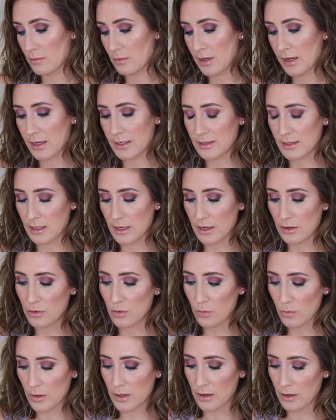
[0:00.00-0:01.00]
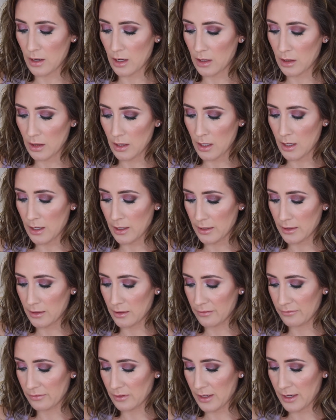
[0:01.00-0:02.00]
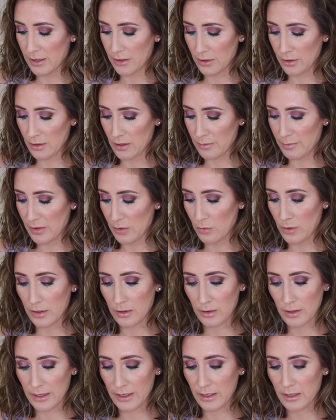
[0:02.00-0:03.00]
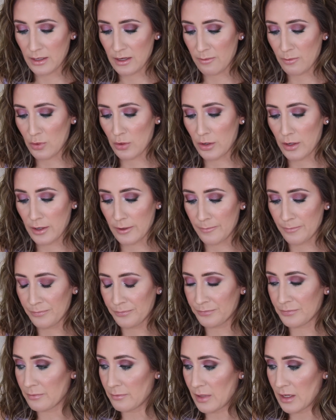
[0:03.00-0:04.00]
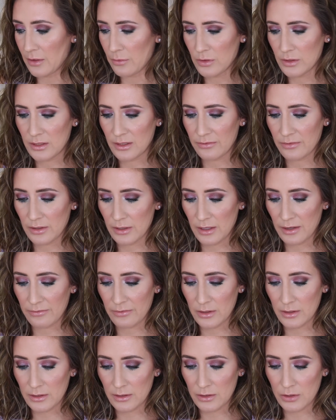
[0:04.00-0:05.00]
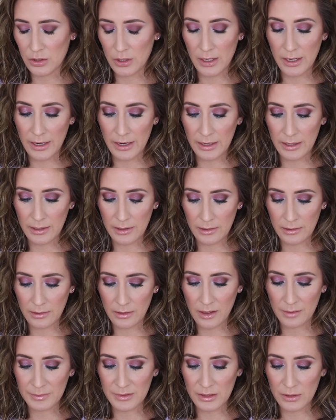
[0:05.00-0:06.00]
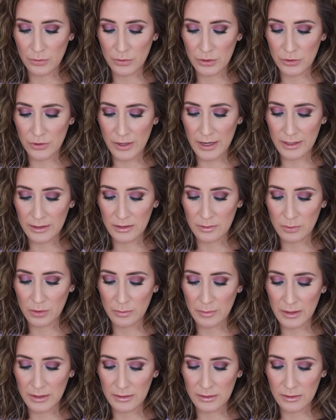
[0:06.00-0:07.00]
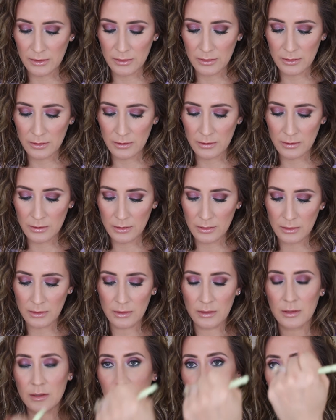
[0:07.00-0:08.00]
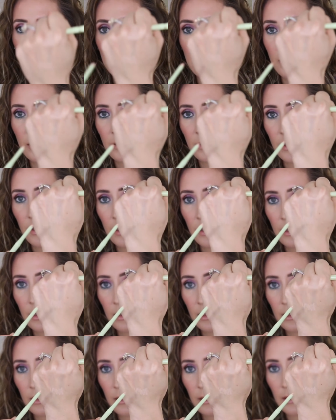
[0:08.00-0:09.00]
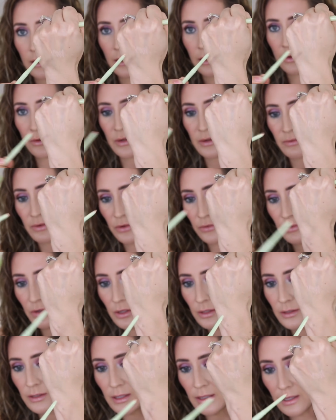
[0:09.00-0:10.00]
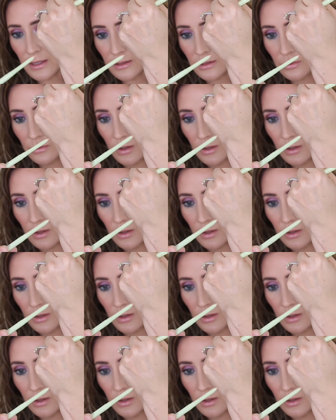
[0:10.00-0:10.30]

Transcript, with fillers: like I said, I don't wear a lot of liner on my waterline anymore, but I will definitely give this a try. Comes in a retractable pencil, and I don't even know if you can see that